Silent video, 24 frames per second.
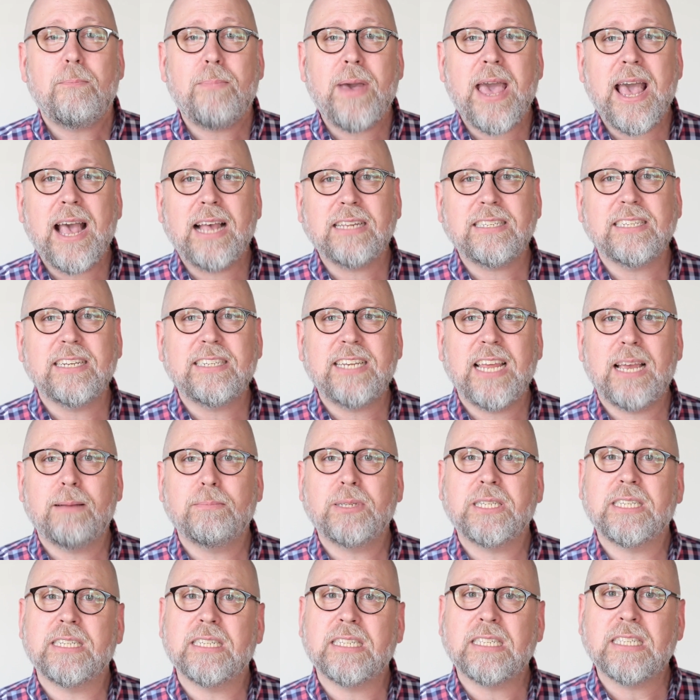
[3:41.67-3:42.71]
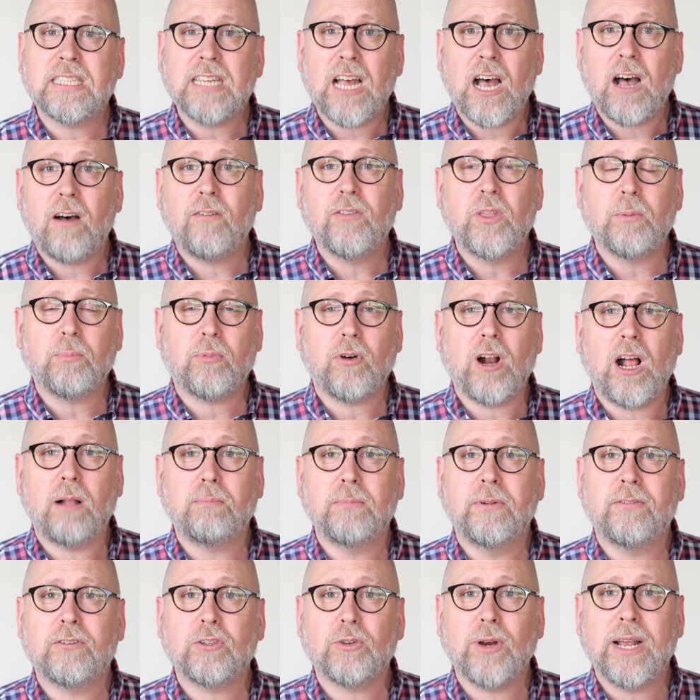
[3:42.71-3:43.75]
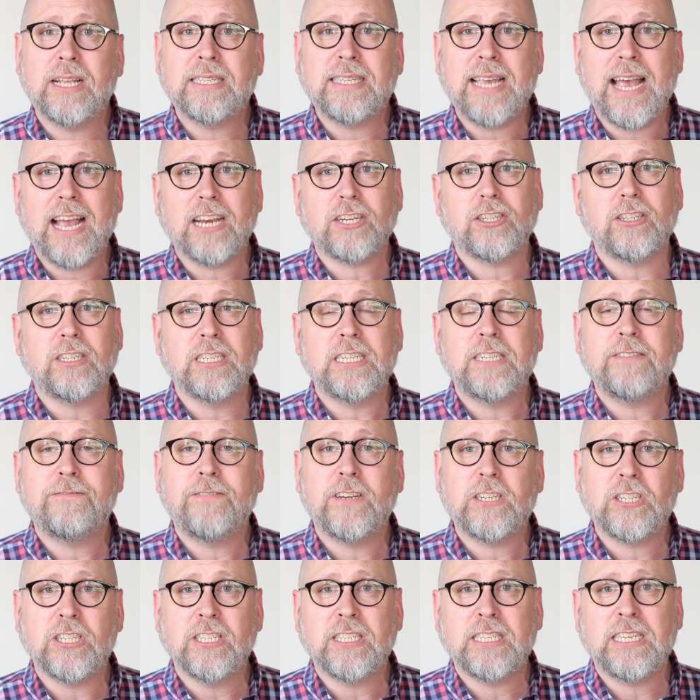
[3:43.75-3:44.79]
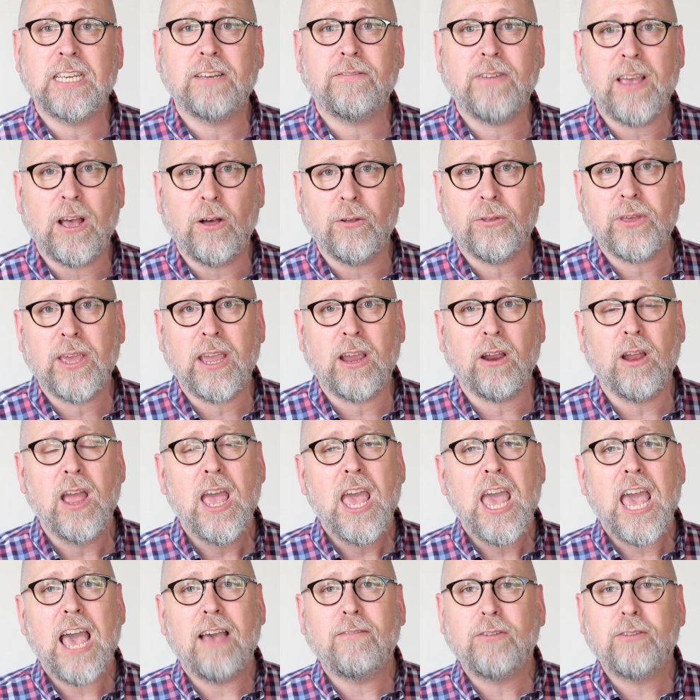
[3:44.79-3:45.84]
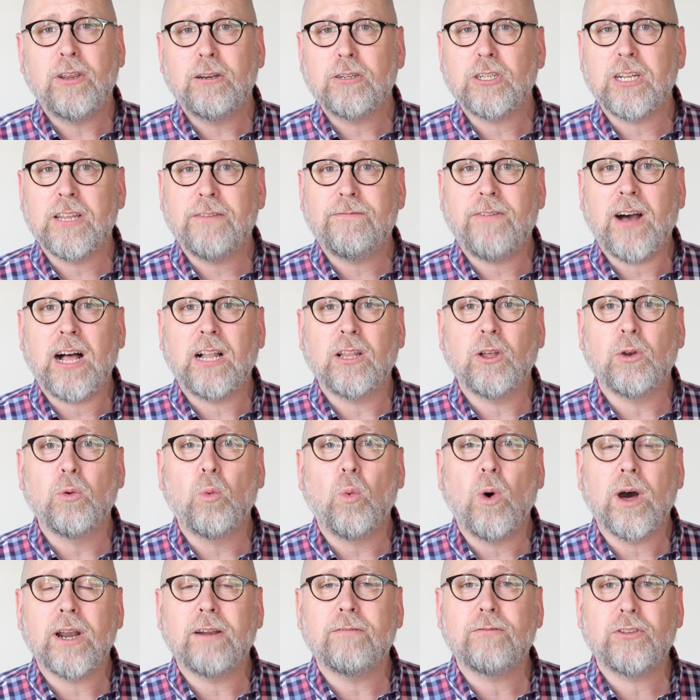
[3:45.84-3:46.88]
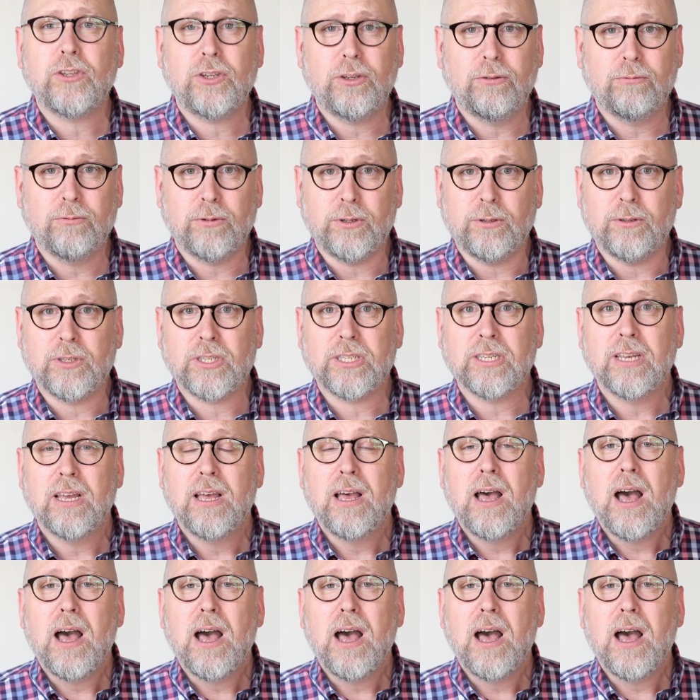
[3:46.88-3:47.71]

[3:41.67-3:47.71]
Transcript: Past attempts to solve the problem of transactional inefficiency of healthcare have usually followed one of two routes.